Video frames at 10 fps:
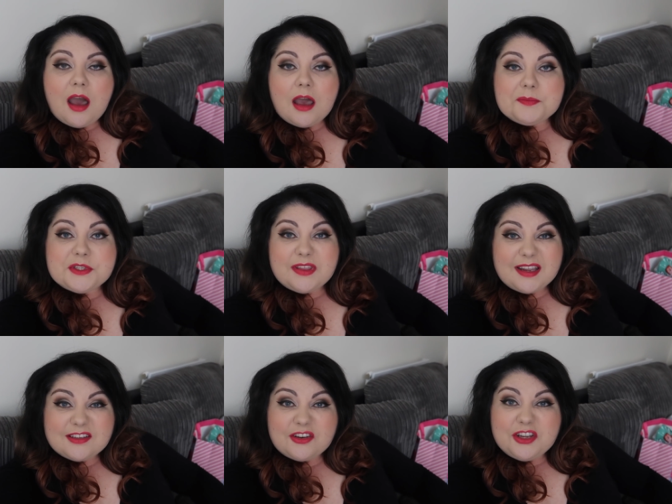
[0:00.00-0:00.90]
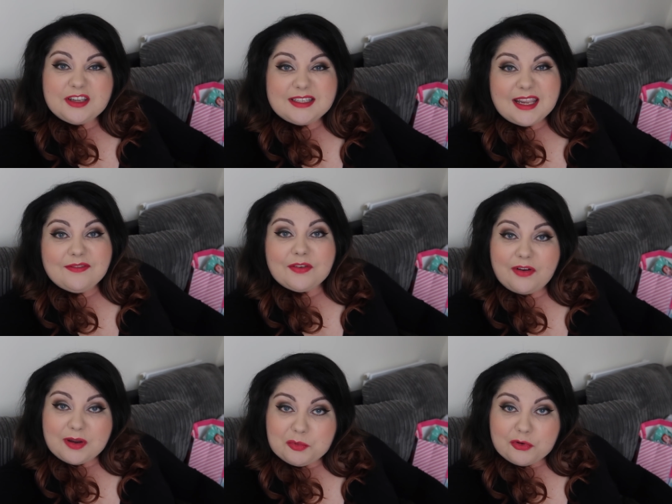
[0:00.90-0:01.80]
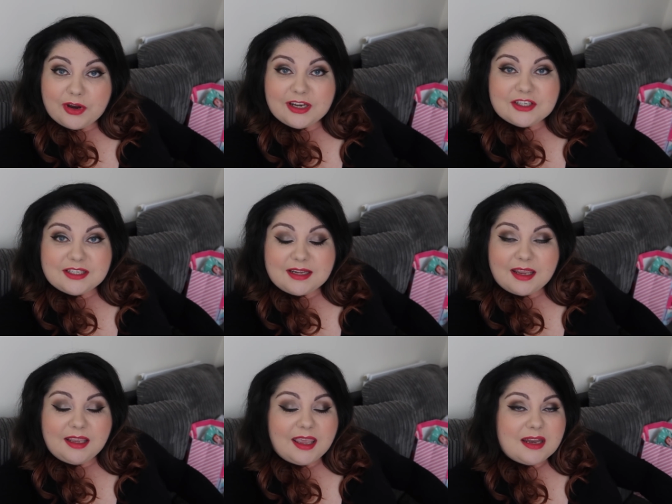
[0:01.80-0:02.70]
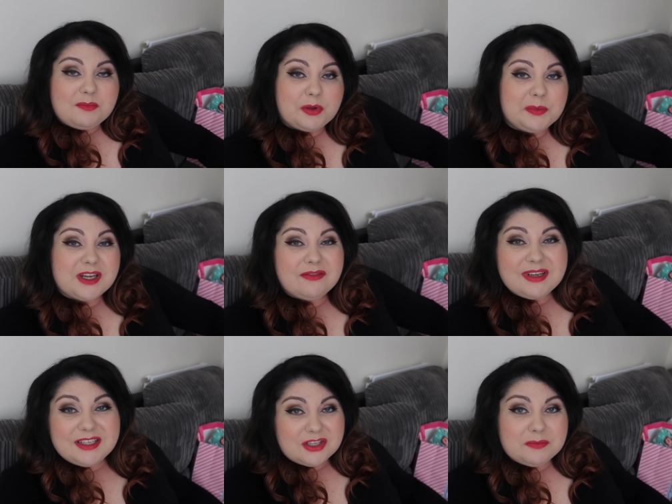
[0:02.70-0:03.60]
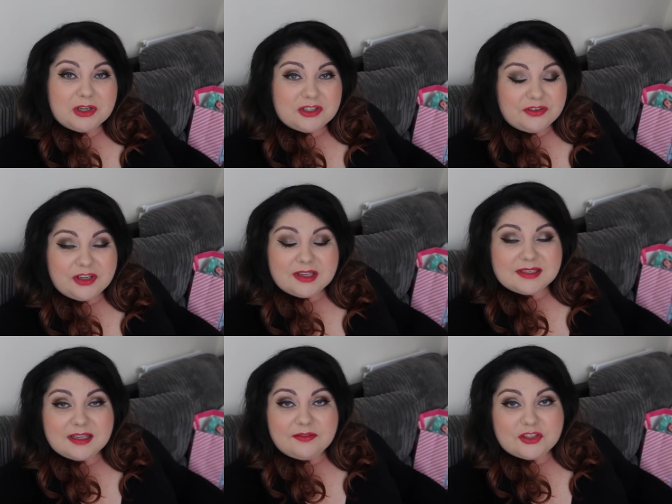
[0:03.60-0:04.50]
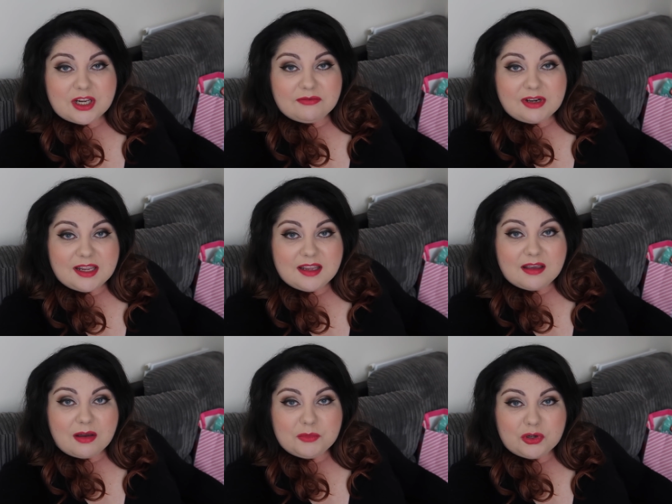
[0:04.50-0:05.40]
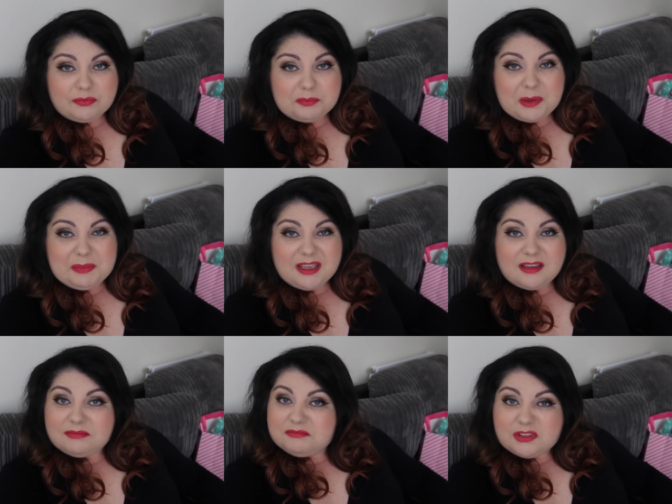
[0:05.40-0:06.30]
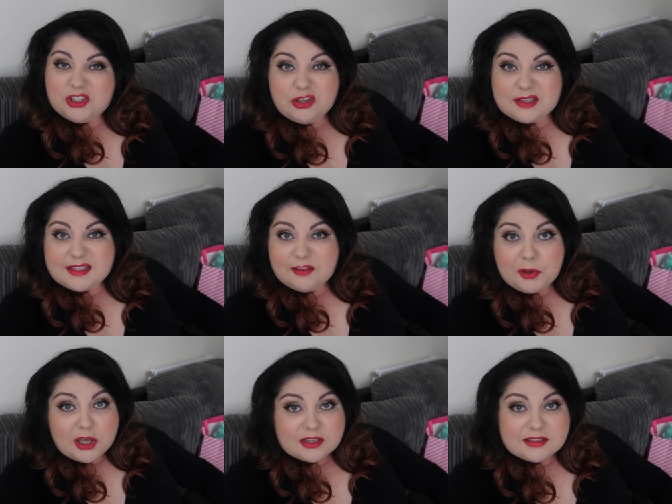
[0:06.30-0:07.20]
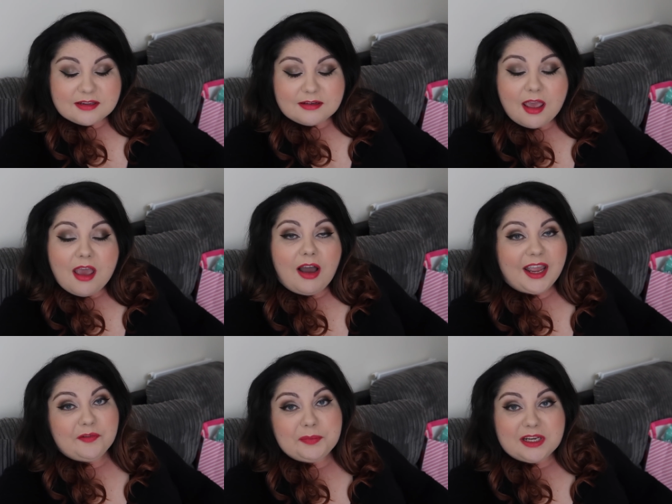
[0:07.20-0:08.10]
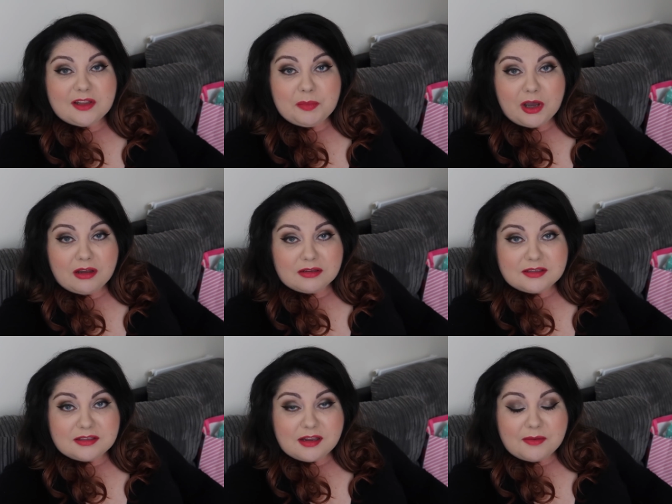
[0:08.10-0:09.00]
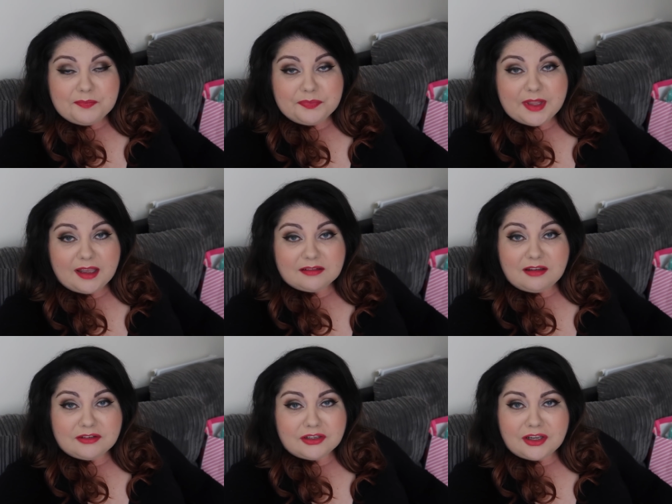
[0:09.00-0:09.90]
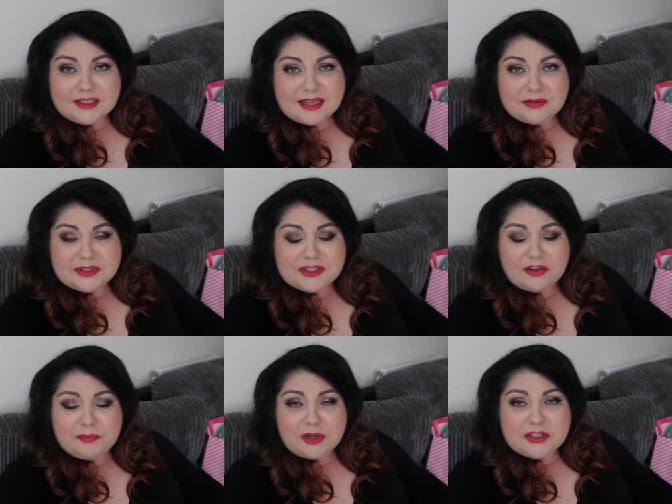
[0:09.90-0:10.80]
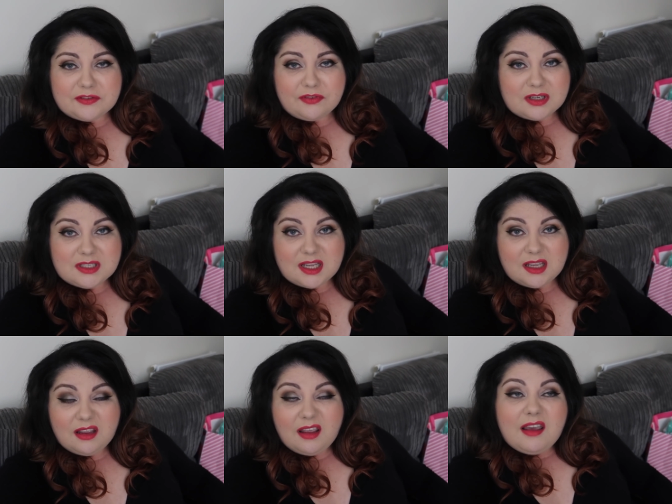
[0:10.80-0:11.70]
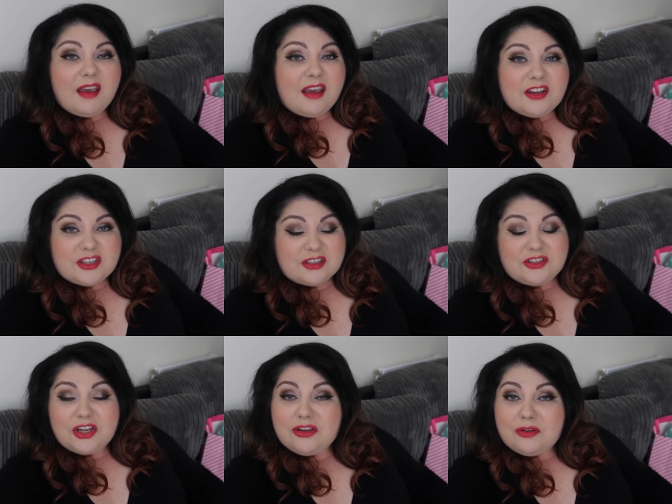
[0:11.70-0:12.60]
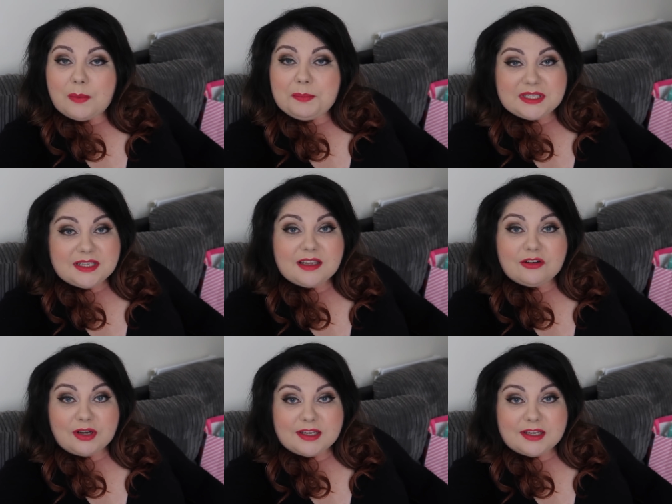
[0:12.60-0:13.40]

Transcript: Um, so that is our New Year's Eve. Very boring, just staying in, but we don't really do much for New Year's Eve generally. I'm not a big New Year's Eve person. I have been in the past, um, had kind of nights out and stuff, but I just find it just too busy and